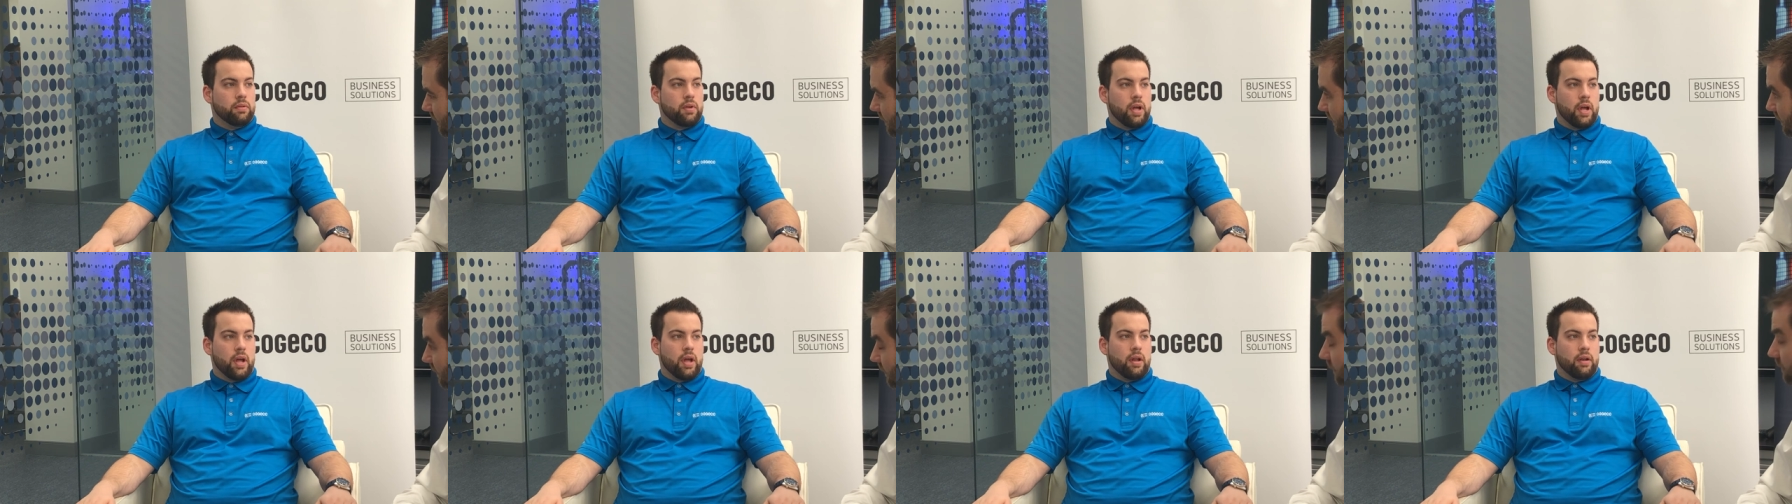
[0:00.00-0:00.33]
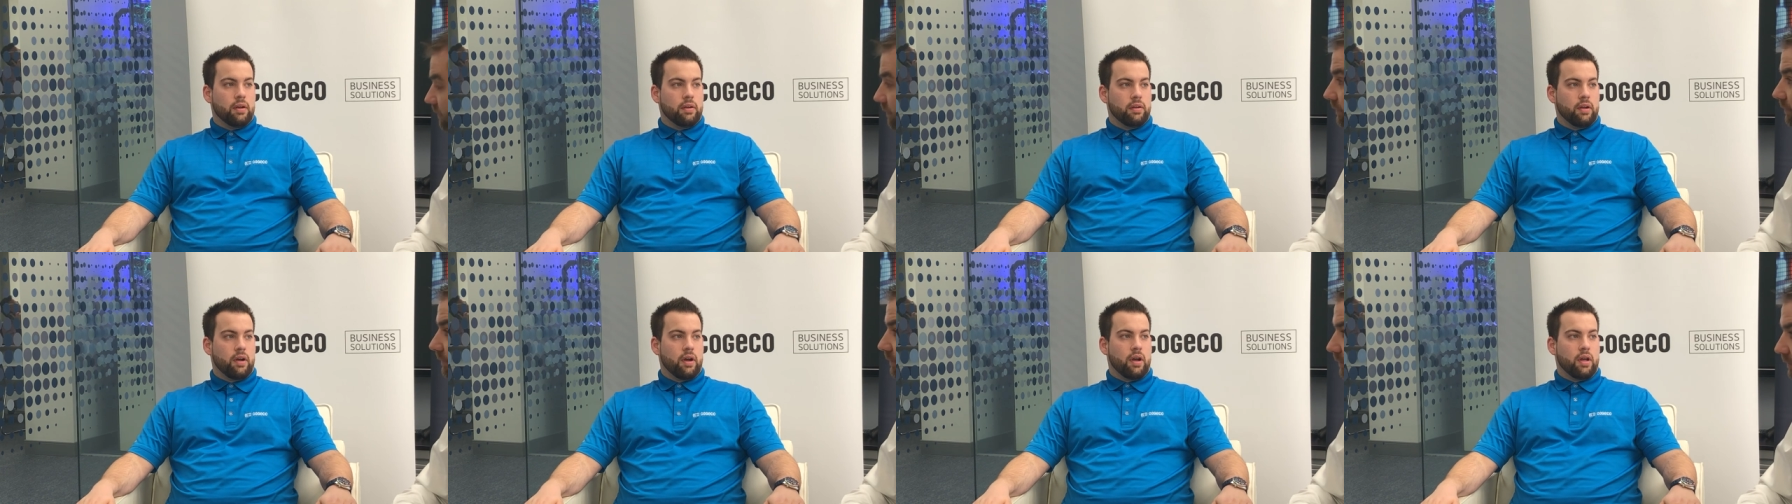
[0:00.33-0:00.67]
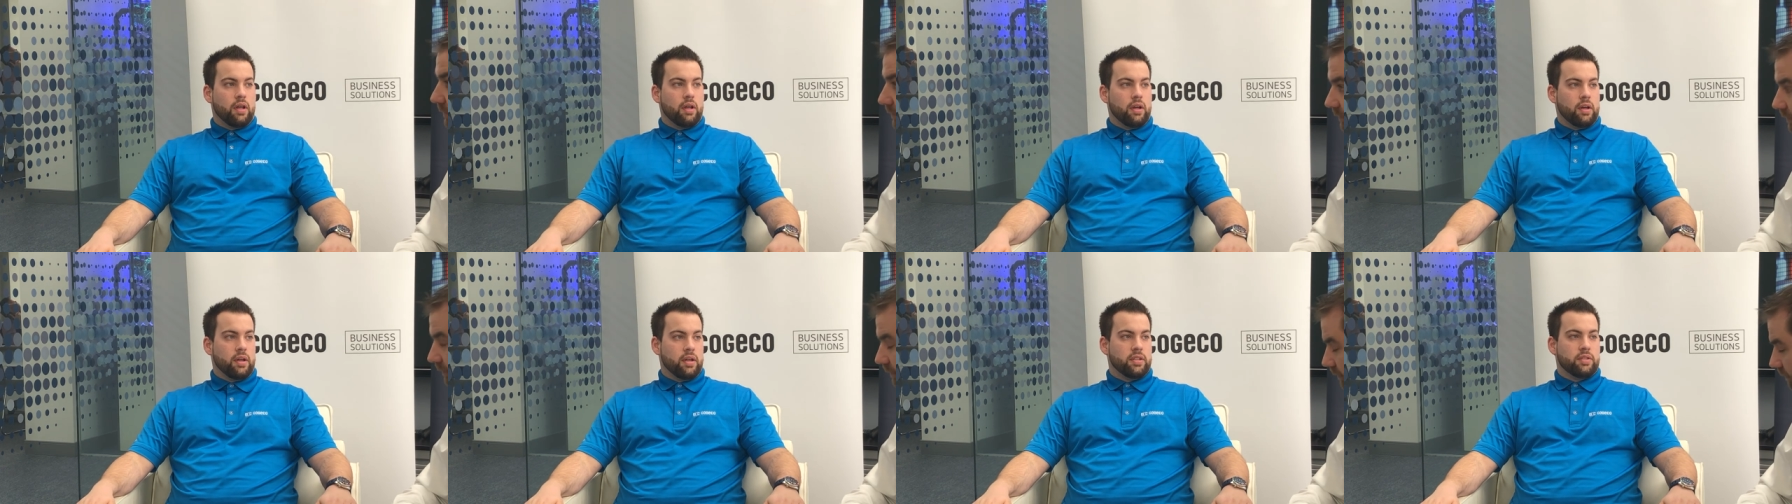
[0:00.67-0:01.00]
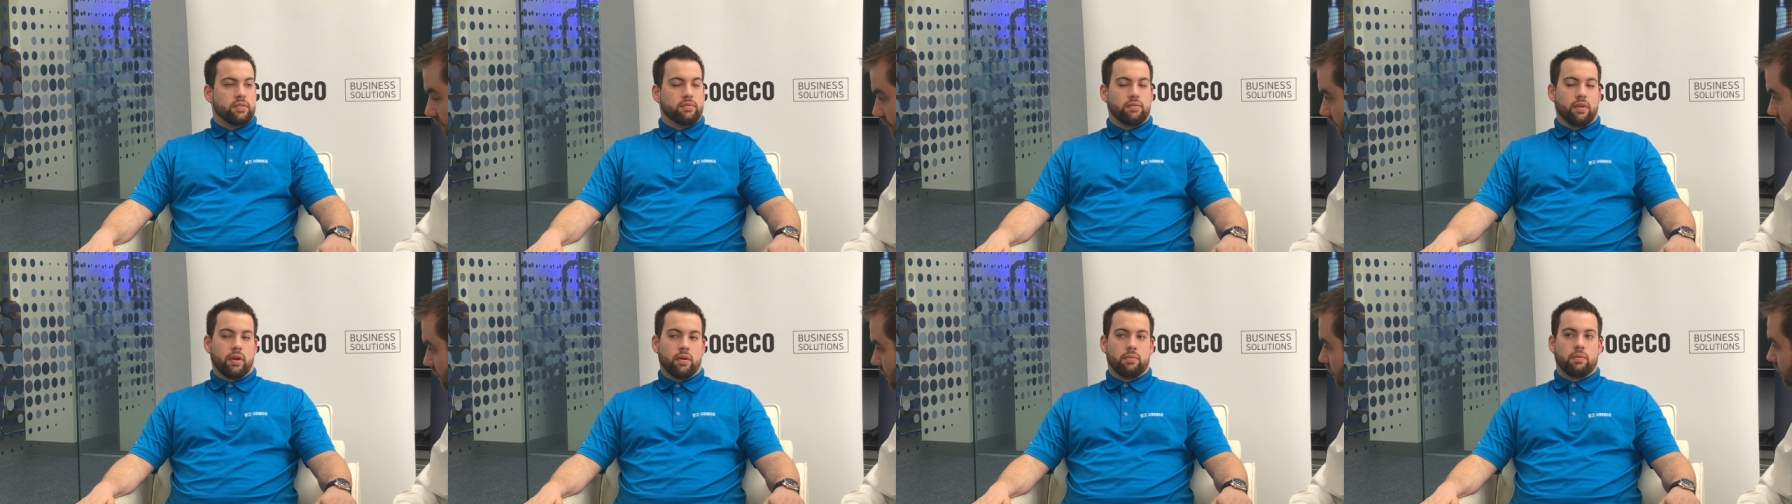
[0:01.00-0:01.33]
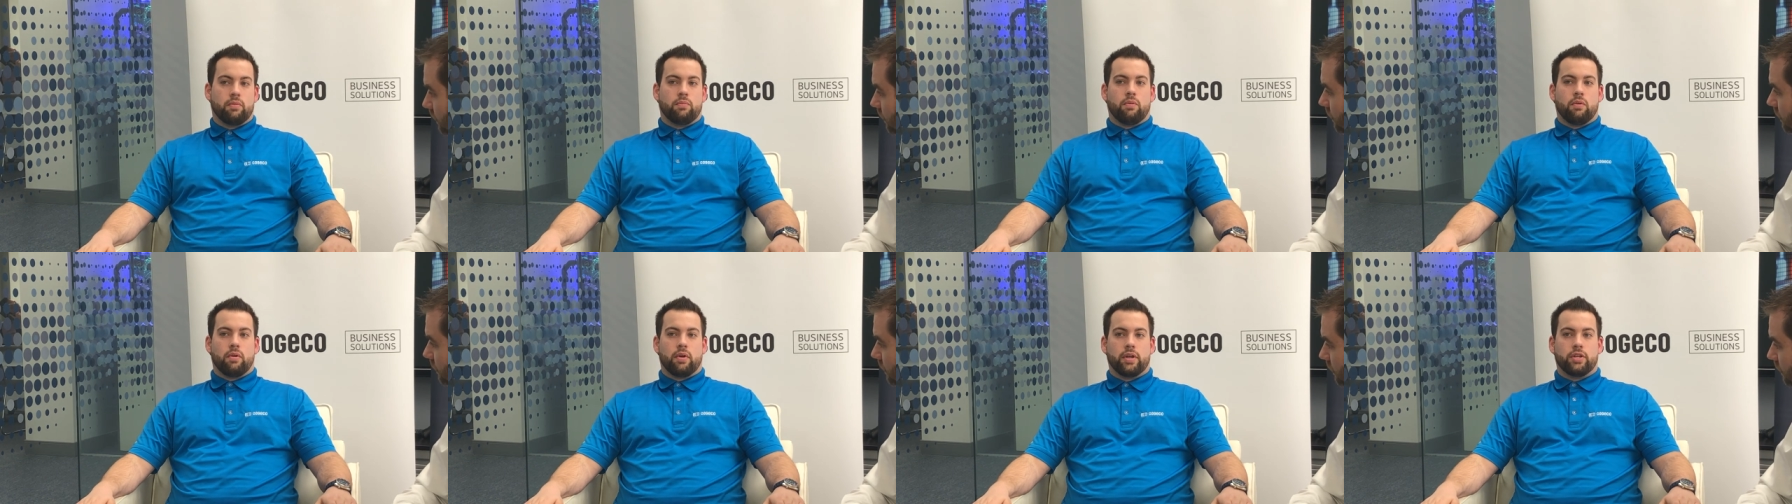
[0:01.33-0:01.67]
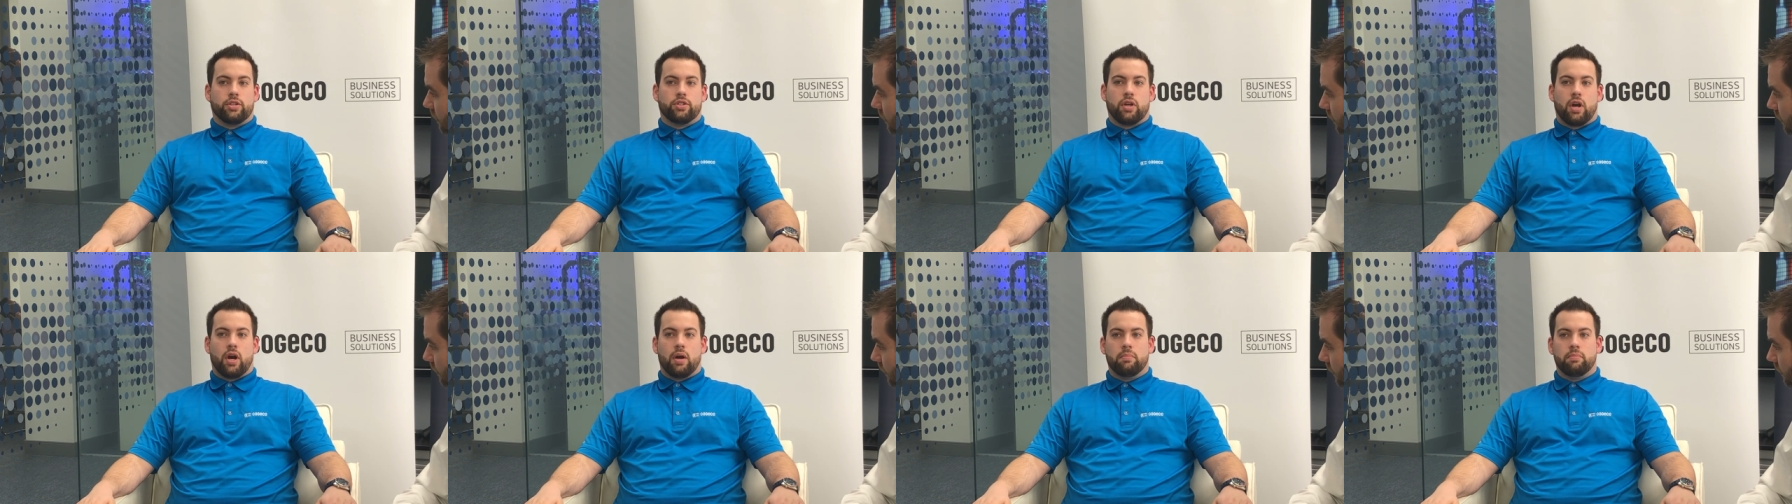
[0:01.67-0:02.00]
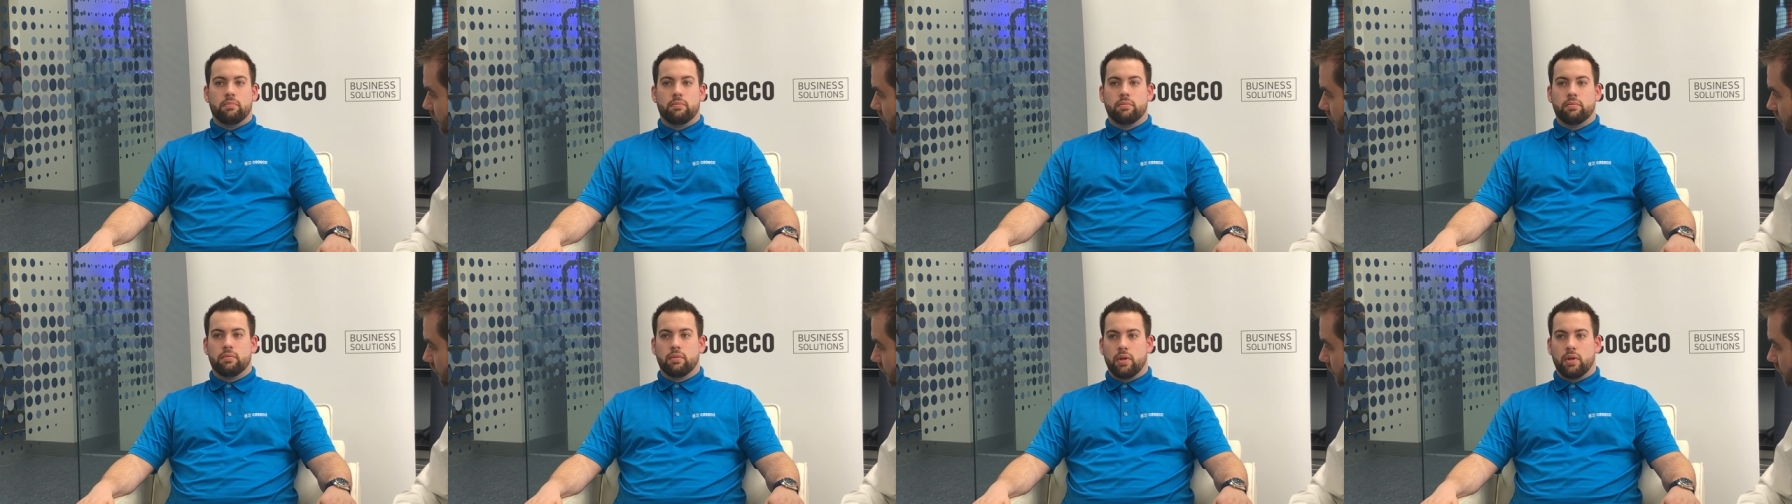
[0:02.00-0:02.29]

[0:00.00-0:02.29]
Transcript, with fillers: and uh, it's a very rewarding job.